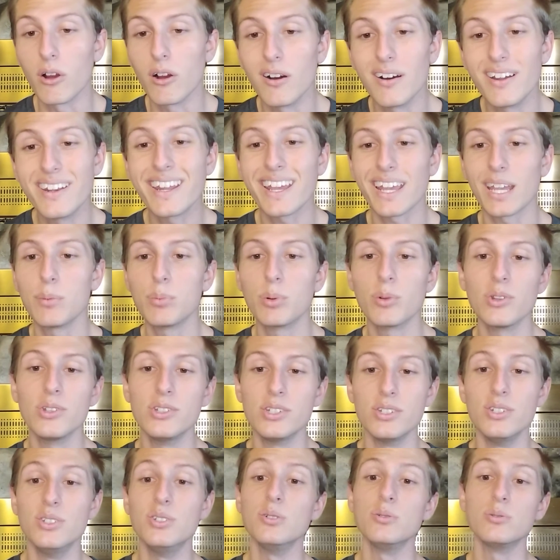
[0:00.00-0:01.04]
unable to
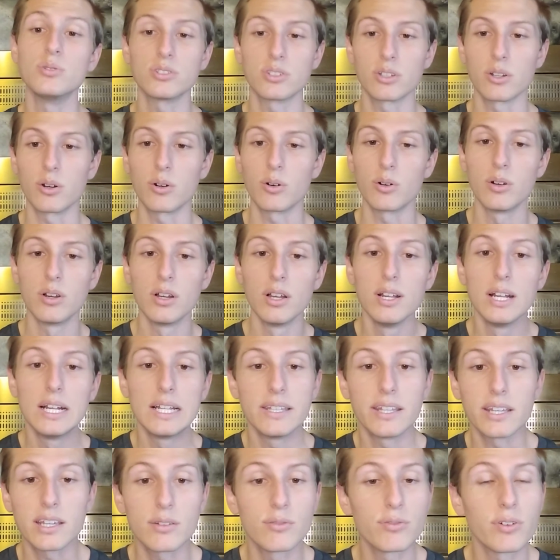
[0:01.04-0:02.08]
do so.
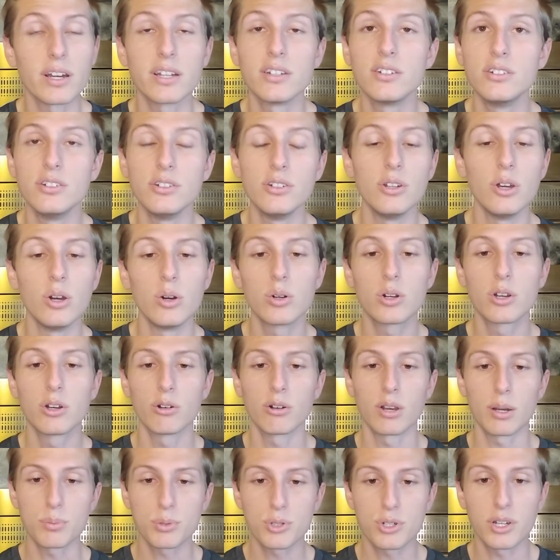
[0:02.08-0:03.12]
They could find no
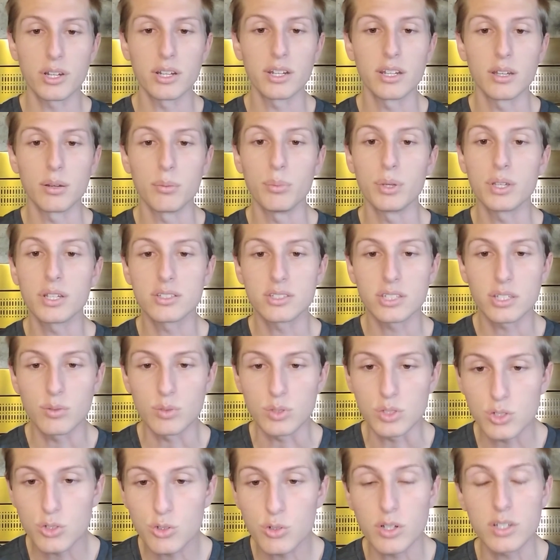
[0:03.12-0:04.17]
corruption in him because he was
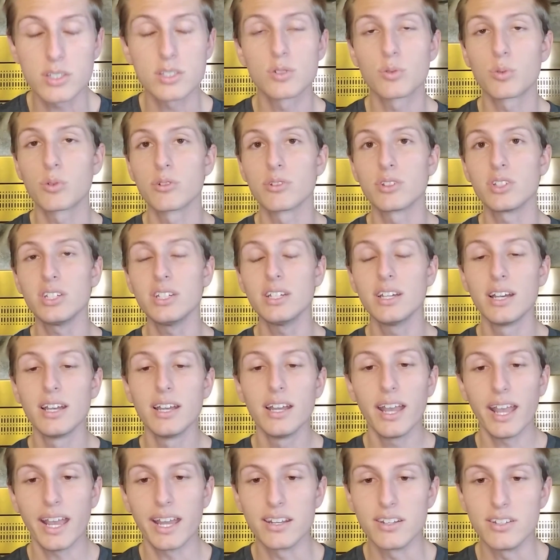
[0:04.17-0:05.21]
trustworthy
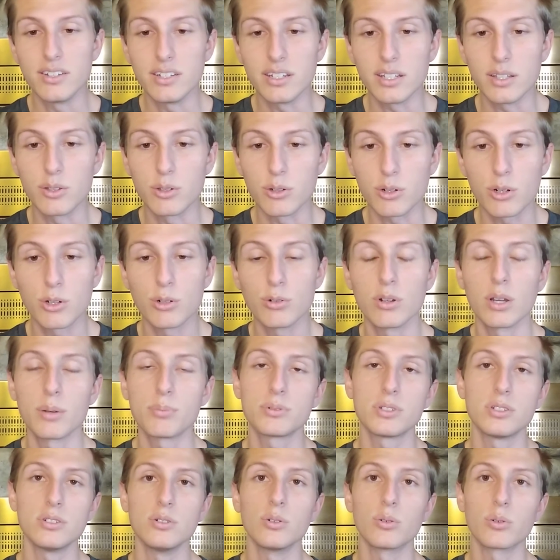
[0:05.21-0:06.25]
and neither
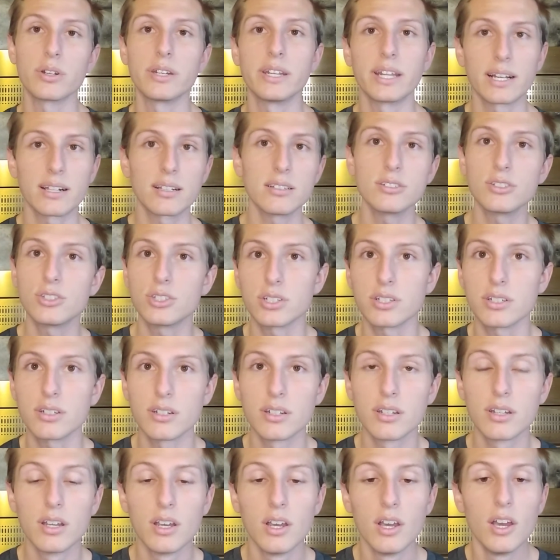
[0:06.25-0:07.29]
corrupt nor negligent."
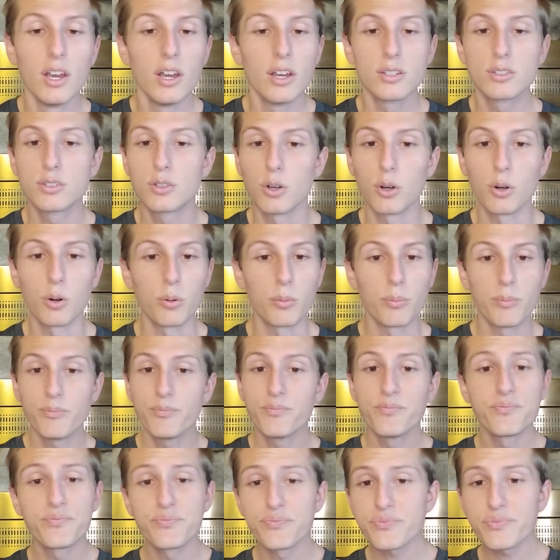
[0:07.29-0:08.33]
So
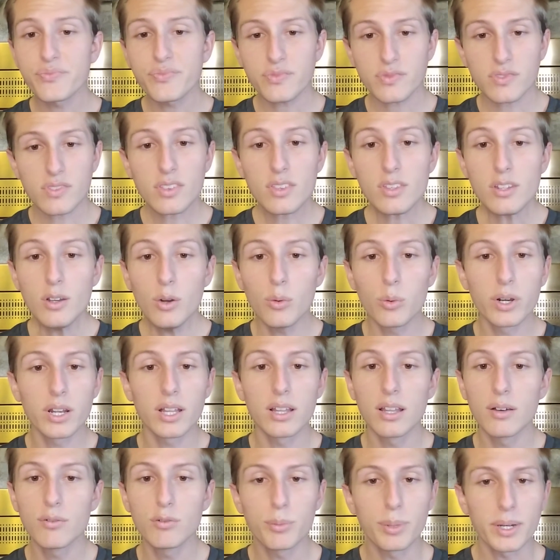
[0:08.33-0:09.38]
what I
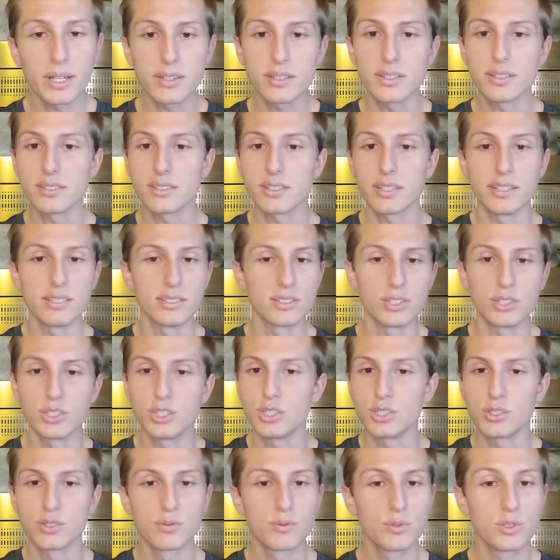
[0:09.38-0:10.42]
love about this is it
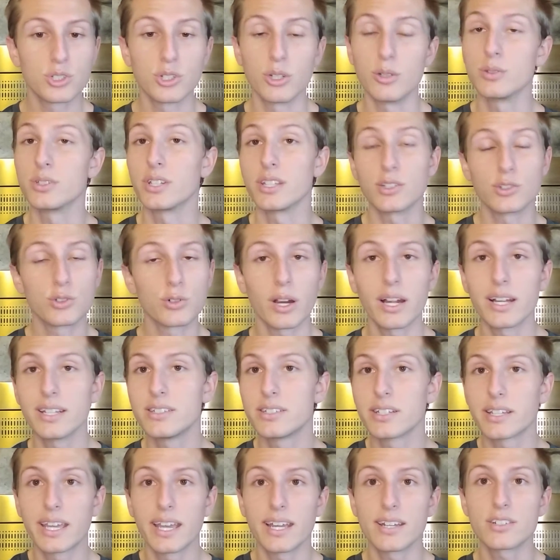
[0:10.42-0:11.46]
just shows they tried to
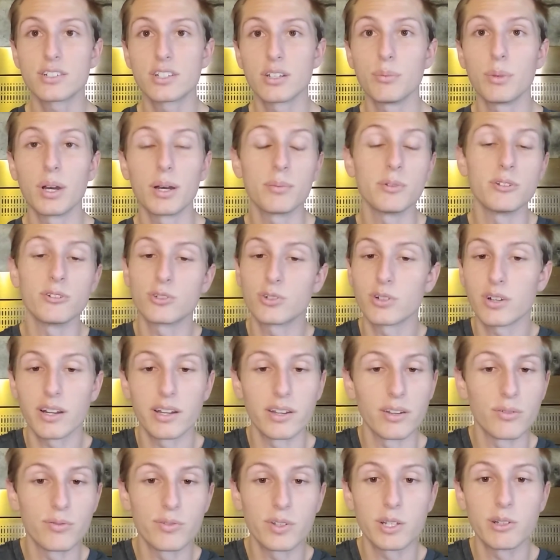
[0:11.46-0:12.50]
catch him up. They're trying
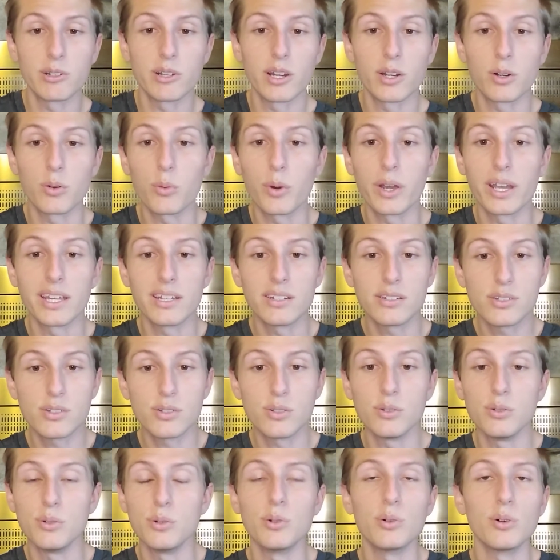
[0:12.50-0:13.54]
to figure out a way
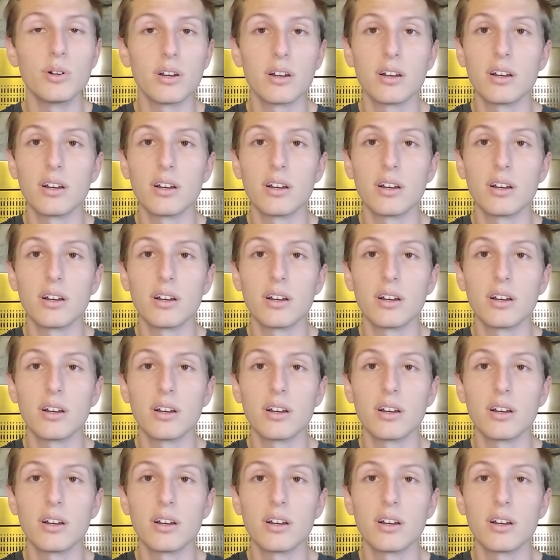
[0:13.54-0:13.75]
to